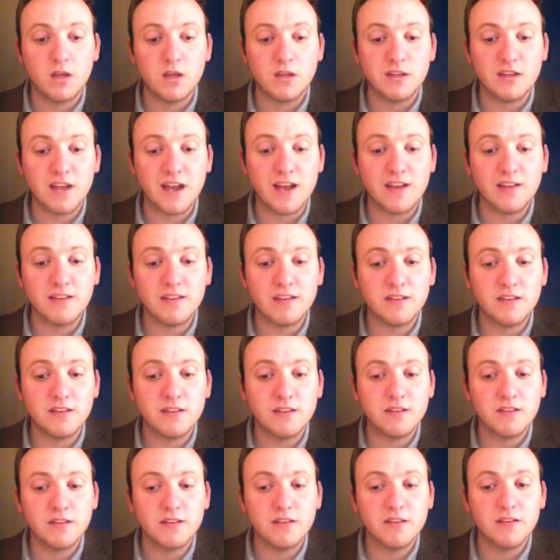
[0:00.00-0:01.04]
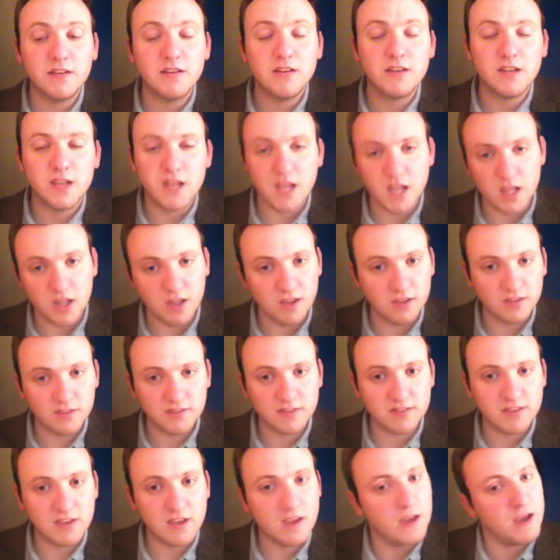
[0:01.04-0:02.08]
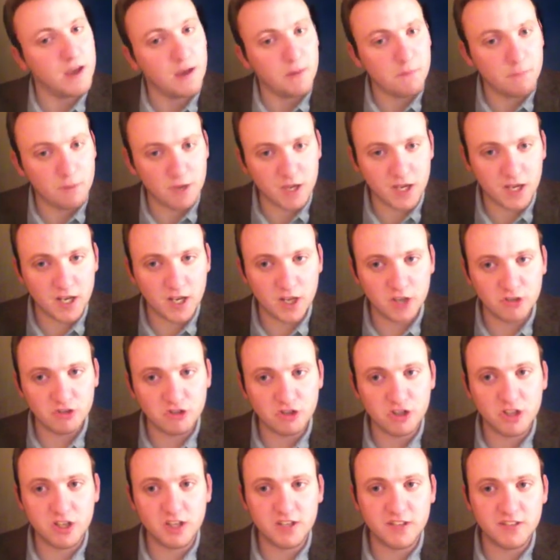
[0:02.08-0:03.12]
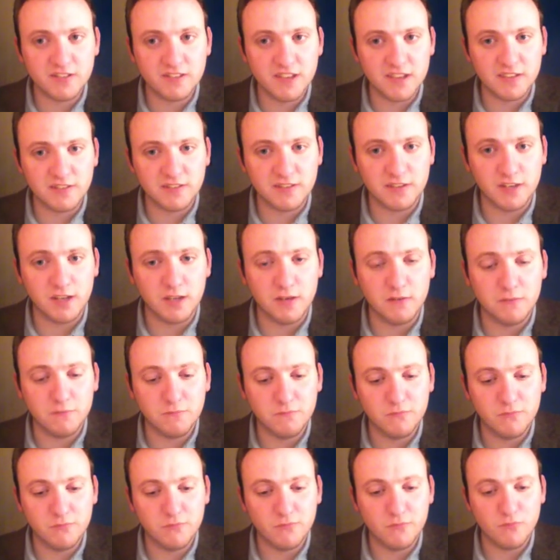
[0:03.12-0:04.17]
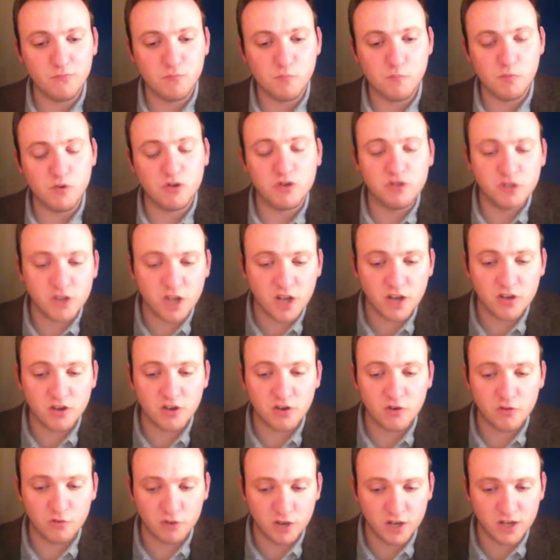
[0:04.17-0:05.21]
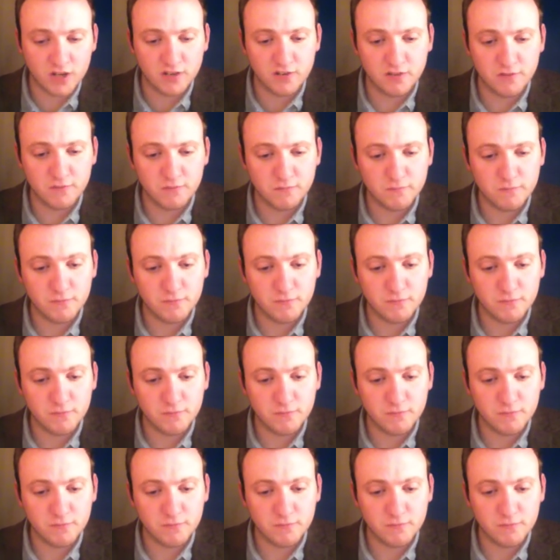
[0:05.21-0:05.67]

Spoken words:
That is a biological necessity, but not a right.